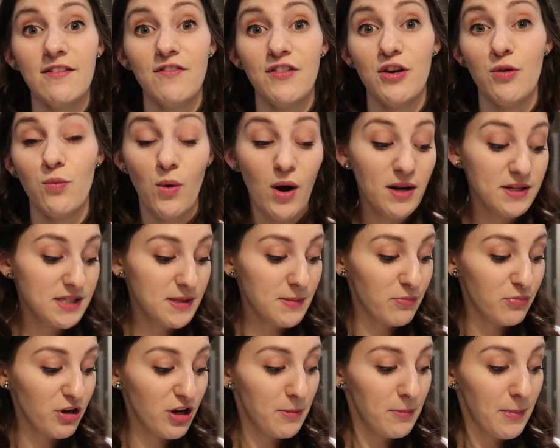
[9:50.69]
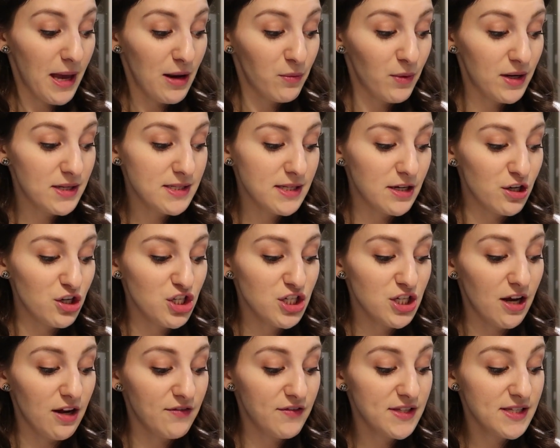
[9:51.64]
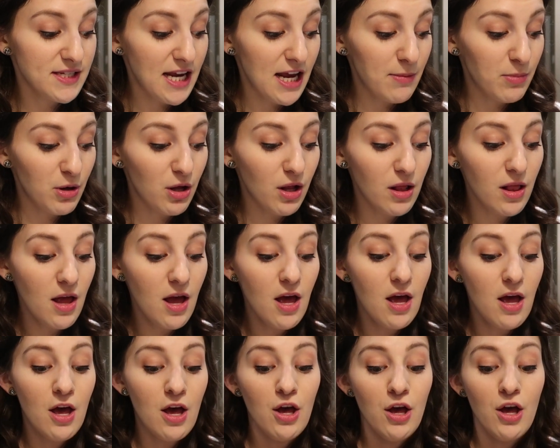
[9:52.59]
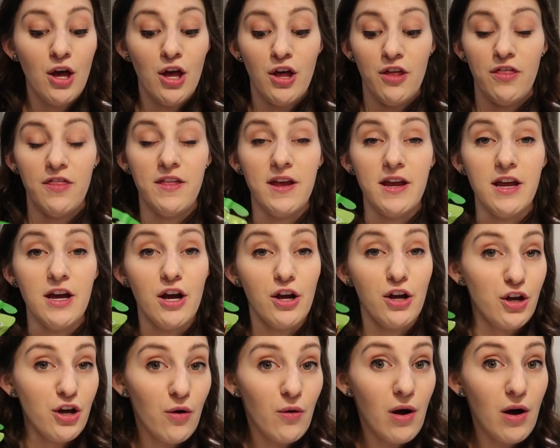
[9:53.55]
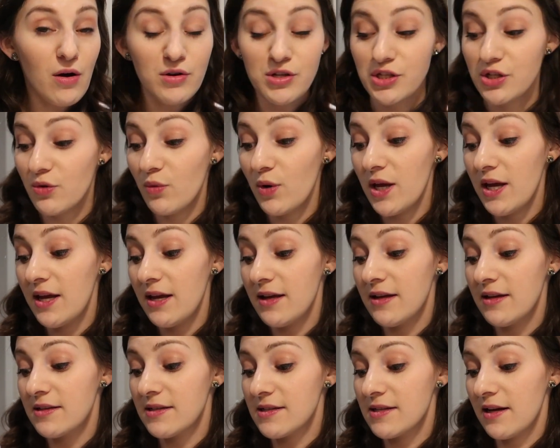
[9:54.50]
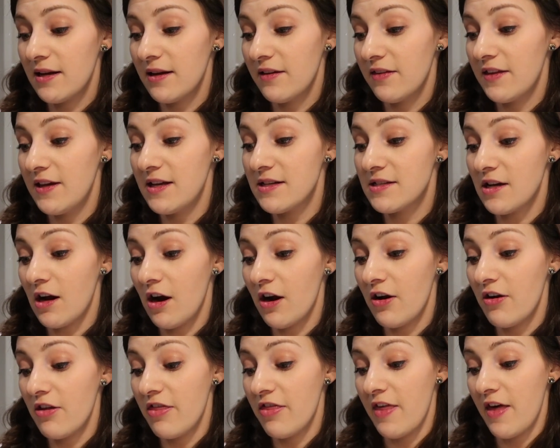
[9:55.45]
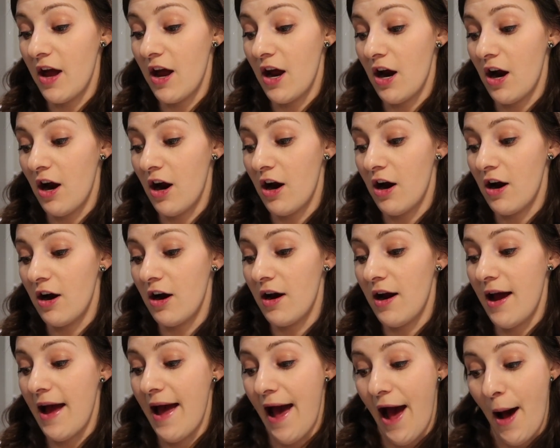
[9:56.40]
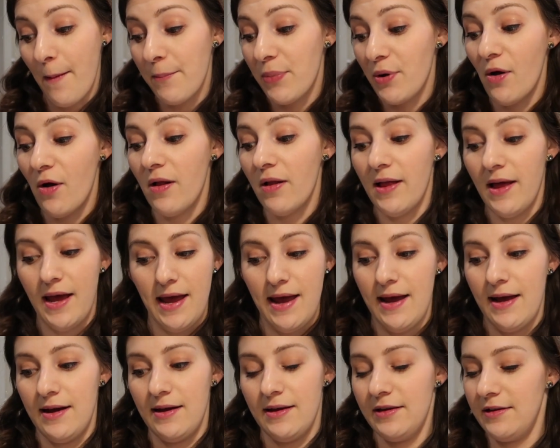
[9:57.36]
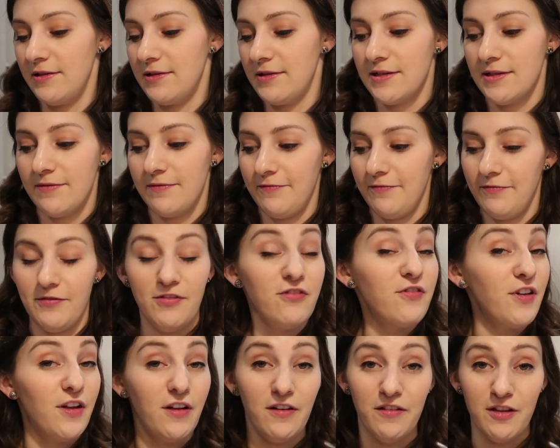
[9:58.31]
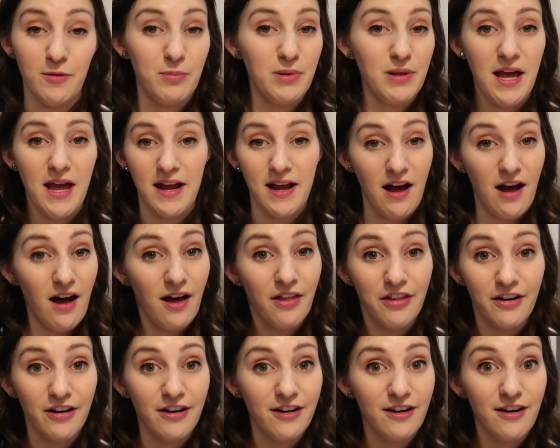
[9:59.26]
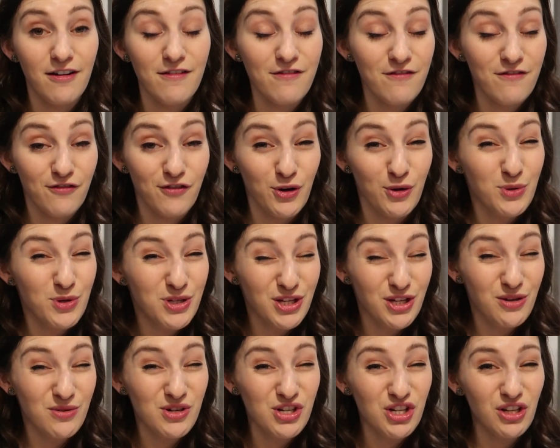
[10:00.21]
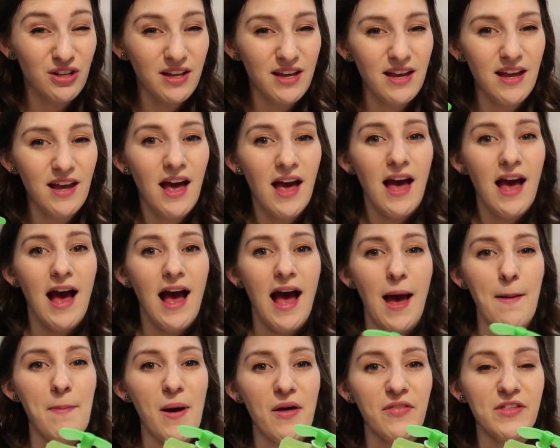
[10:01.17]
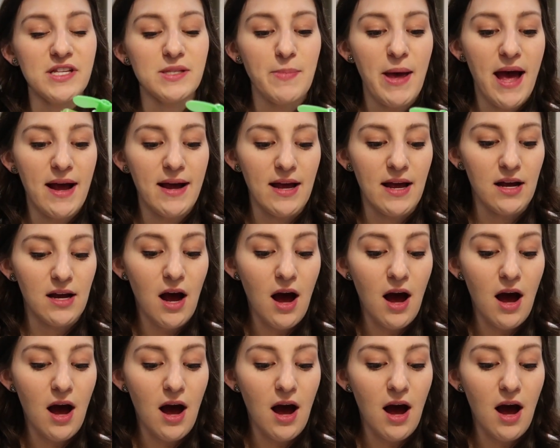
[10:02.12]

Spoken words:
If you want some pre-made ones that are shelf stable, the Go-Go Squeeze. These are their apple and fill in the blank other fruit usually. I bought this pack at